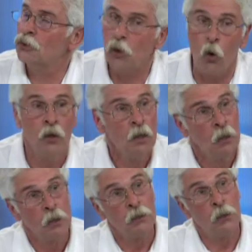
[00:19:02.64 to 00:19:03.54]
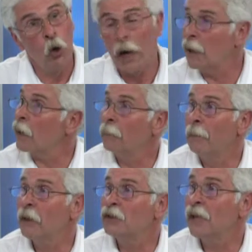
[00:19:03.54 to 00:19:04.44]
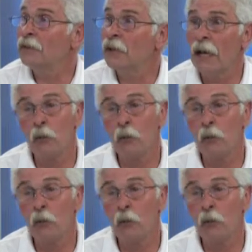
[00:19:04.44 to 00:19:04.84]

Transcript: So, you know, a lot of people attend that.